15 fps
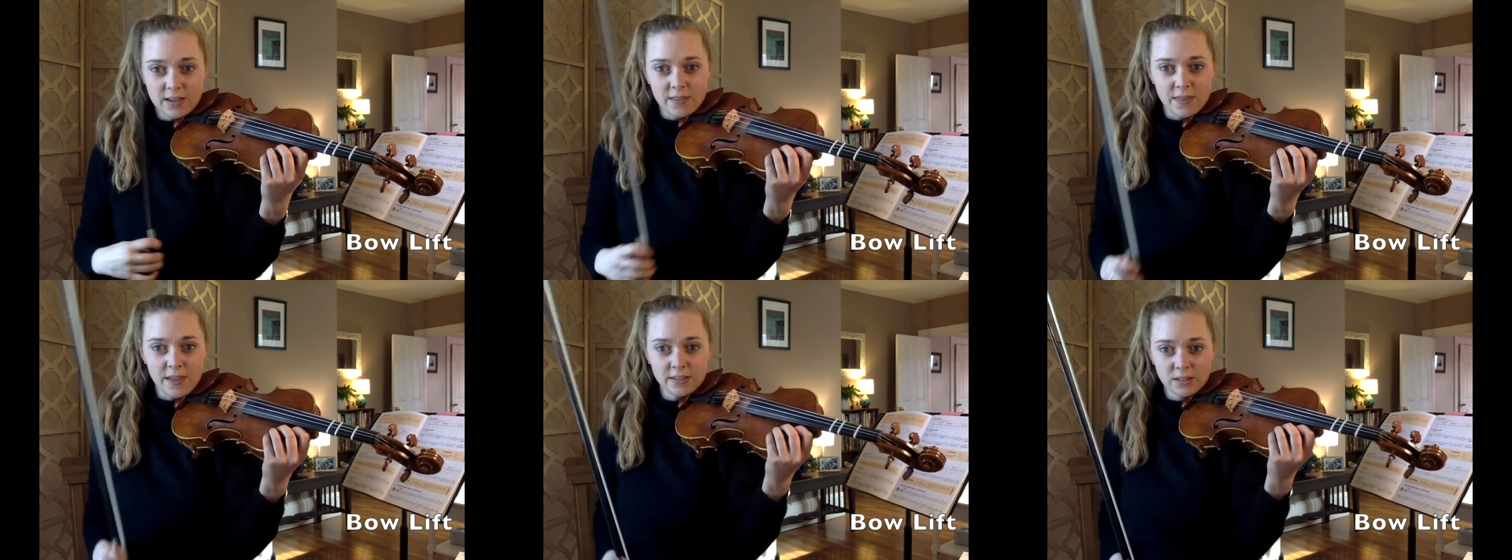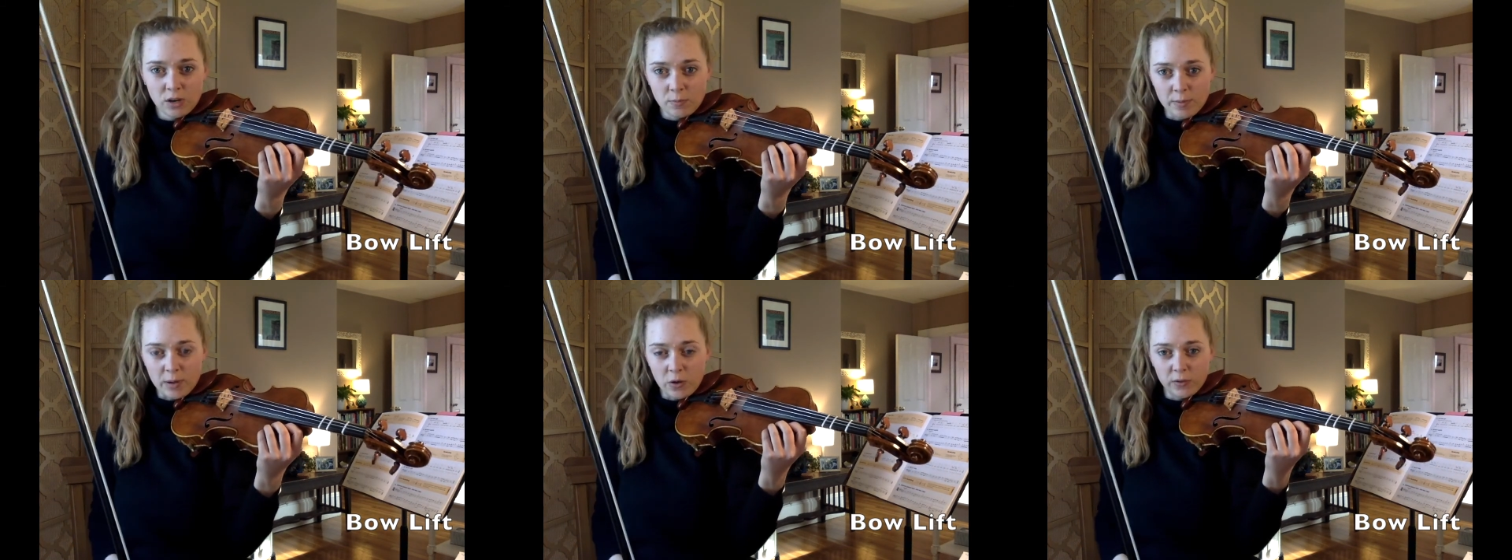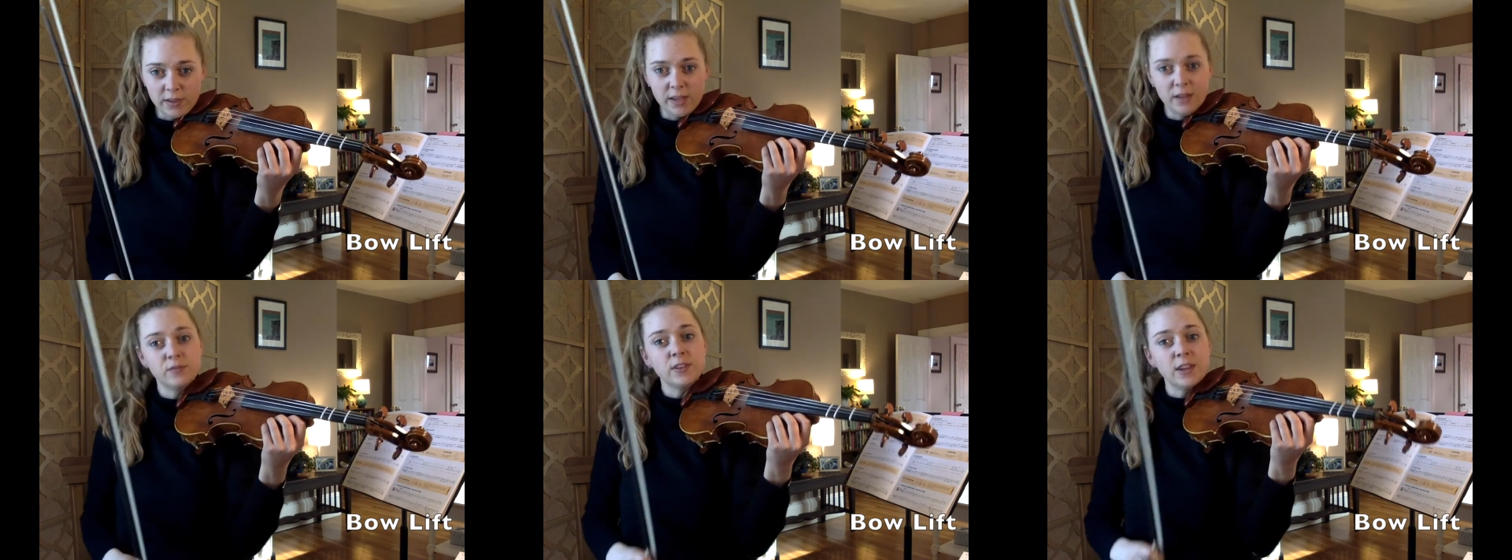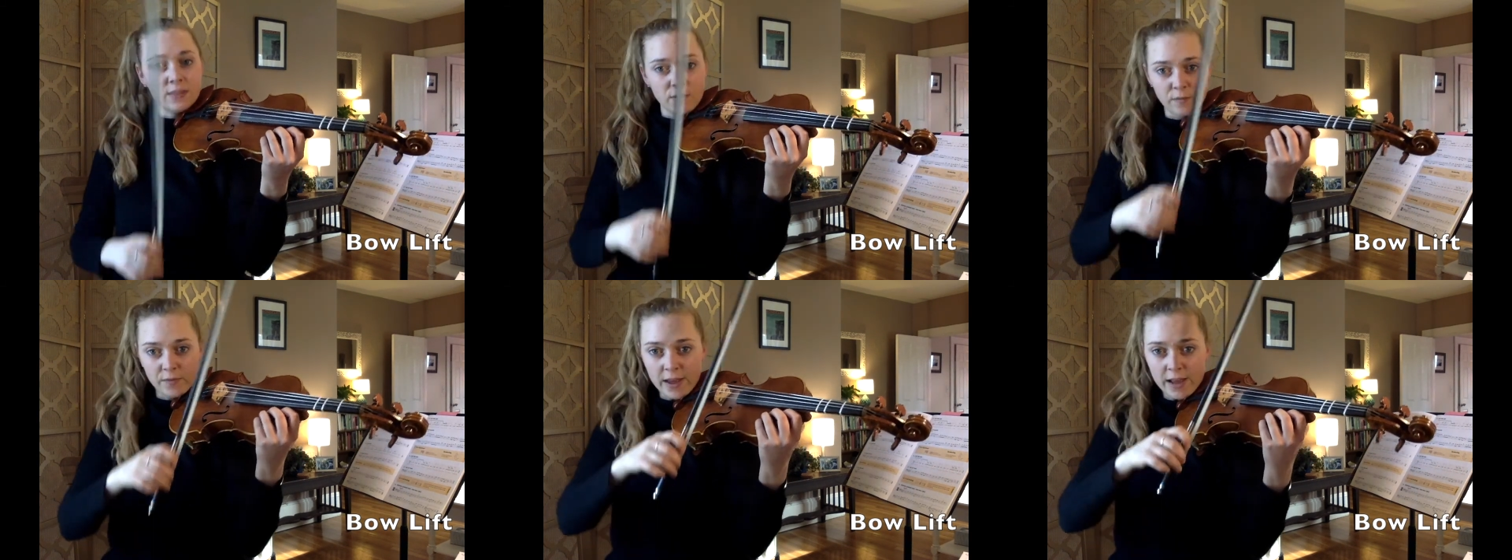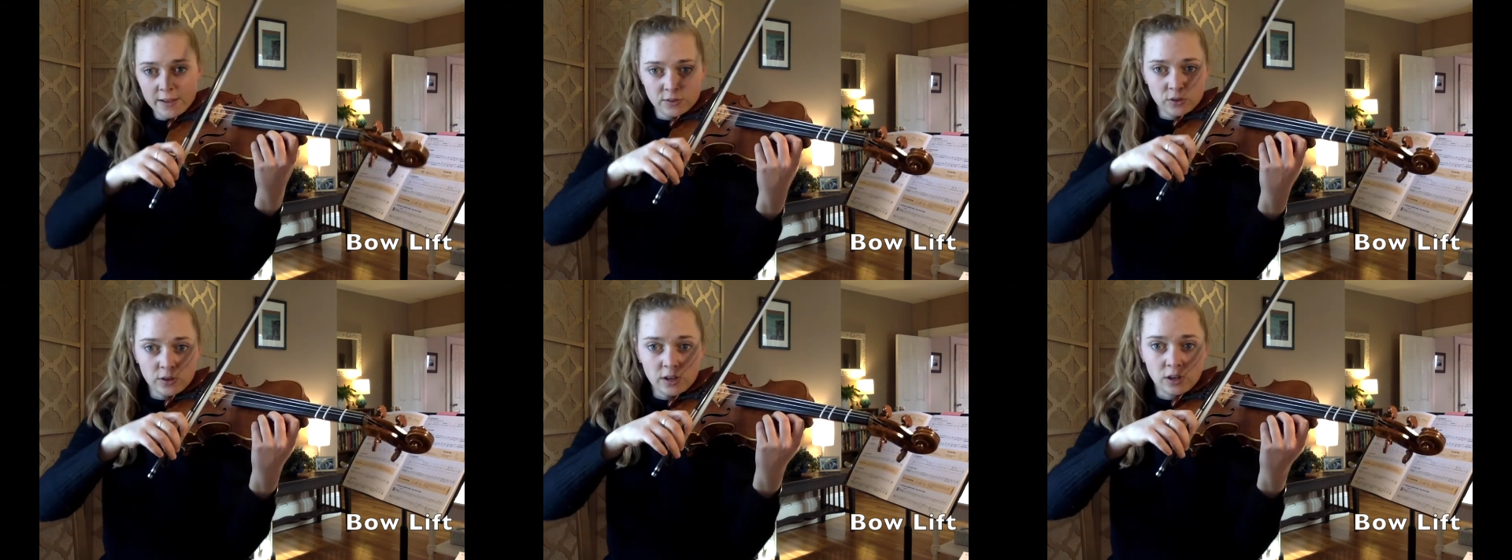That's our bow lift, and the
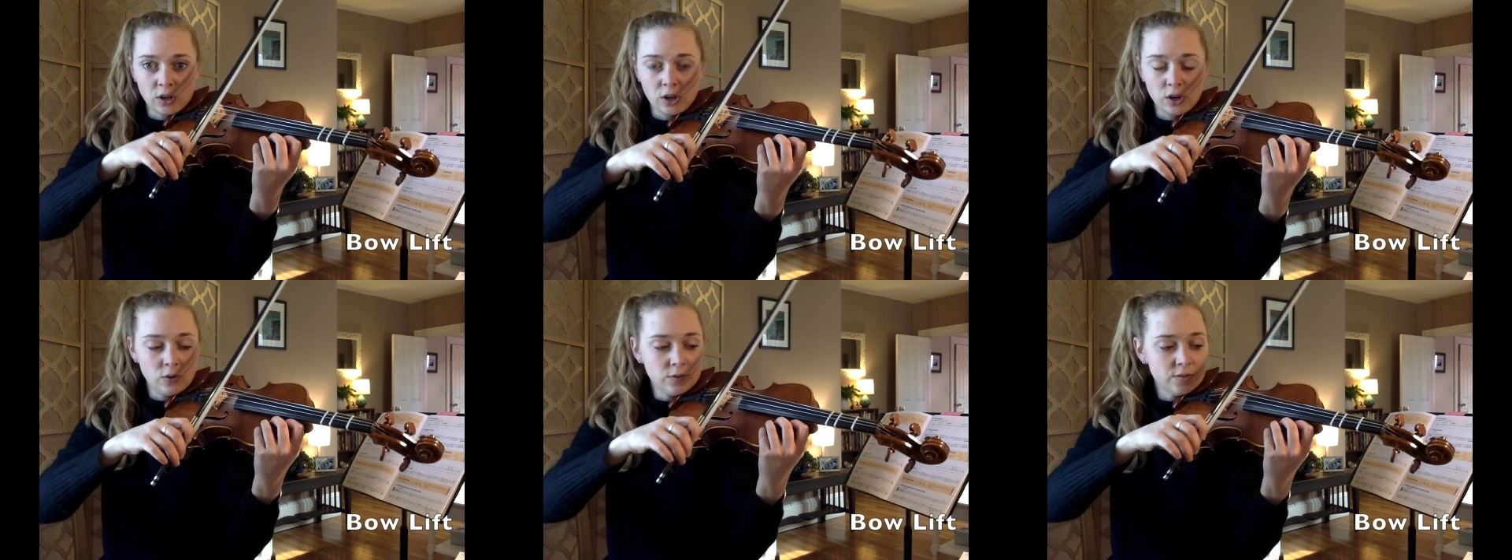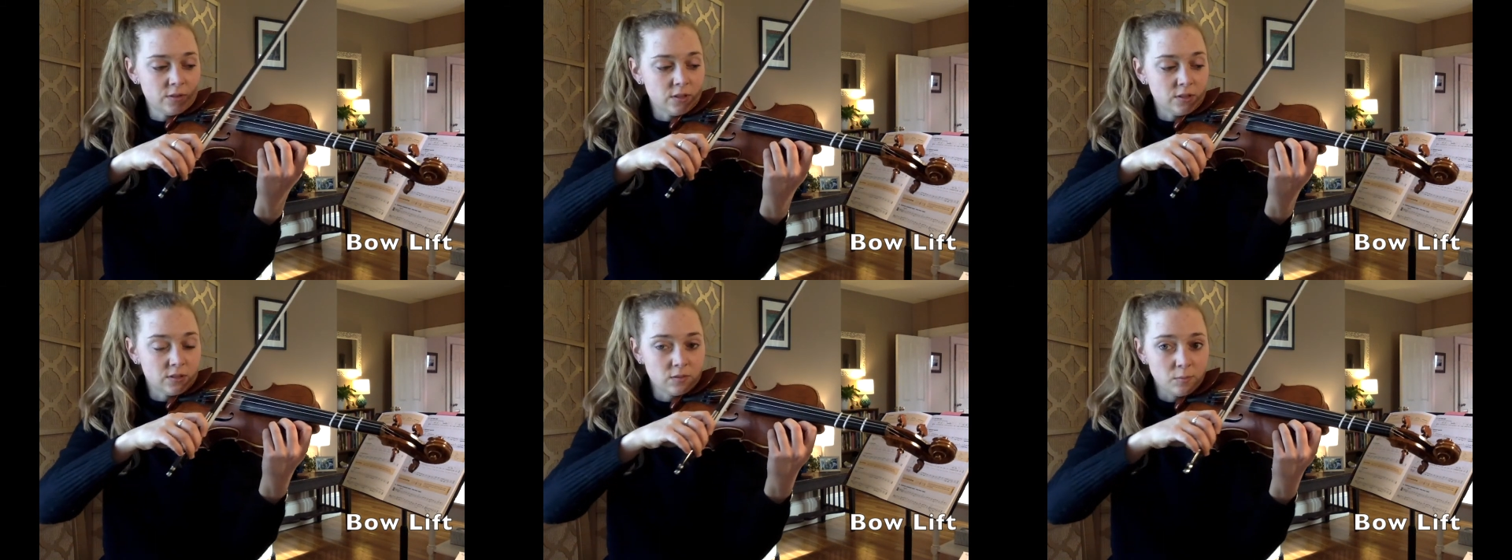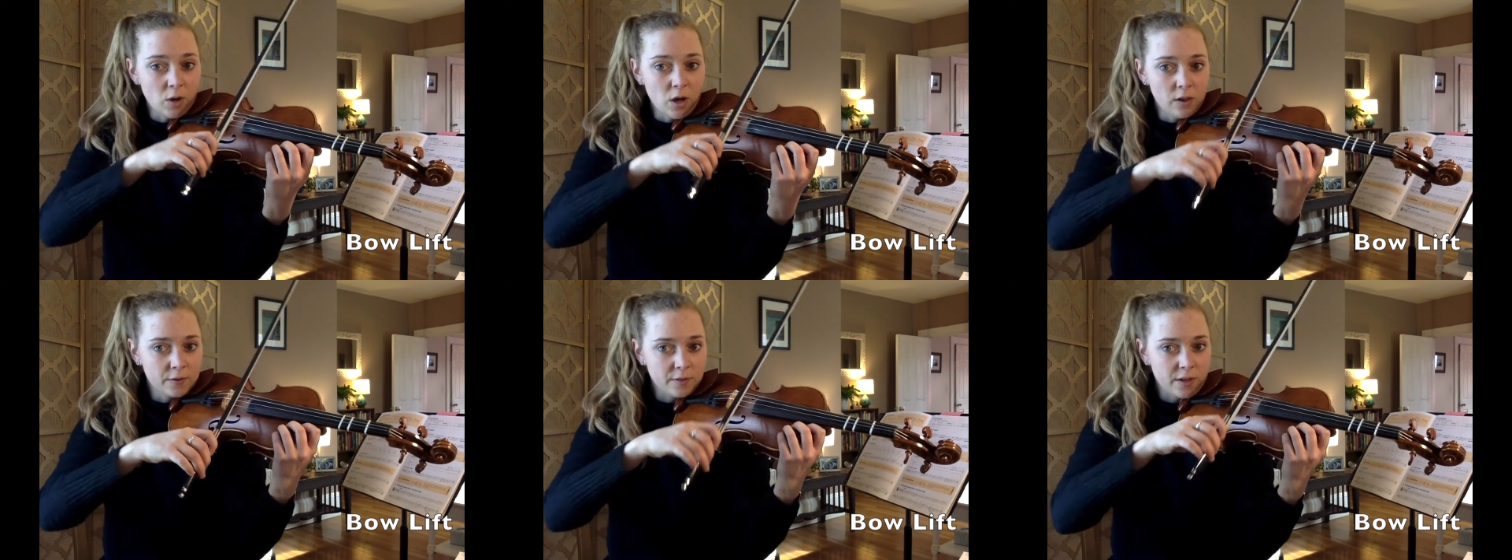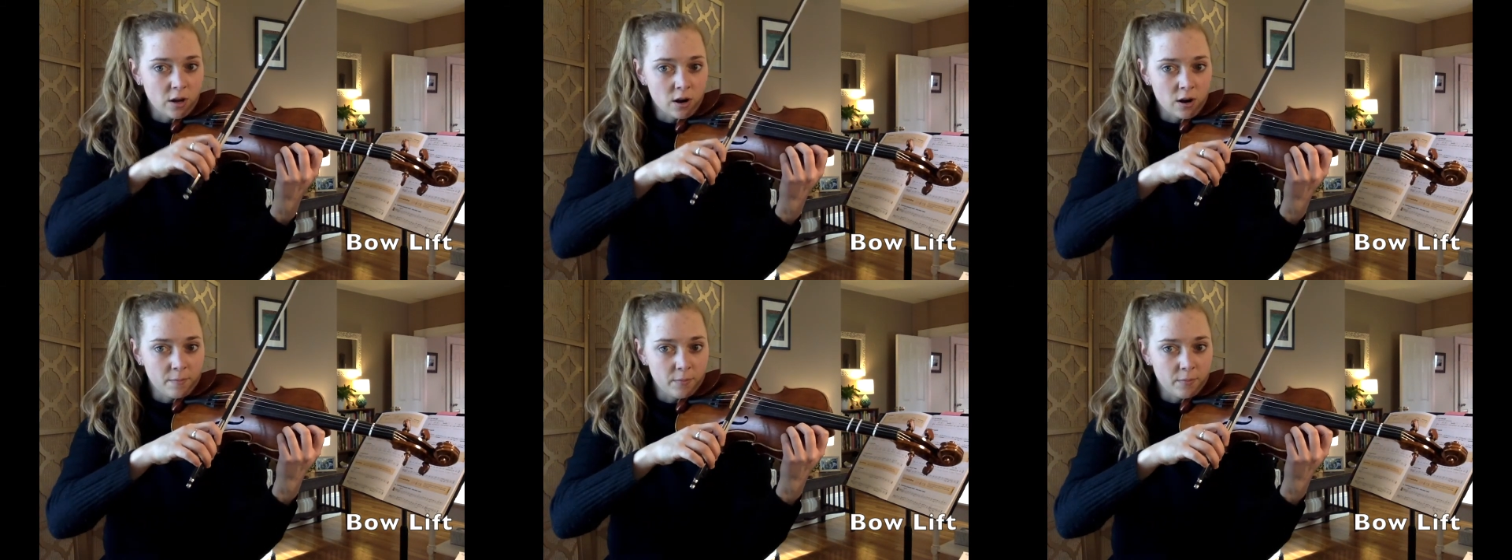faster it goes, the smaller the arm